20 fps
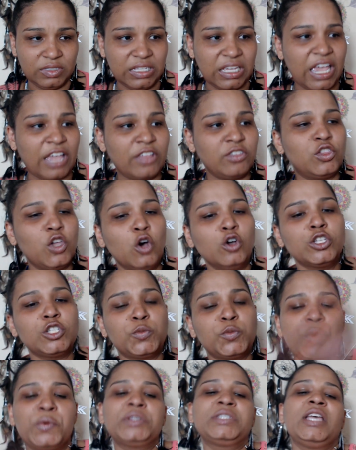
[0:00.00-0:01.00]
And those
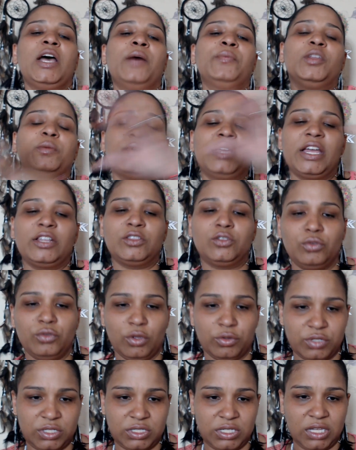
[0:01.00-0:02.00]
spirits helped them get through
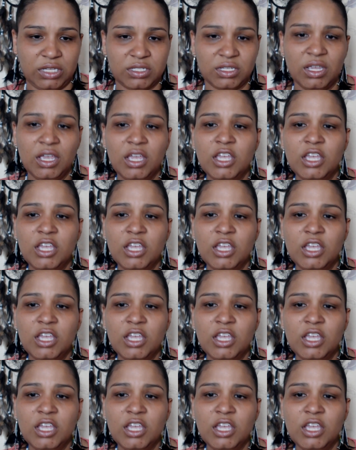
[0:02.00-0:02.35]
those things.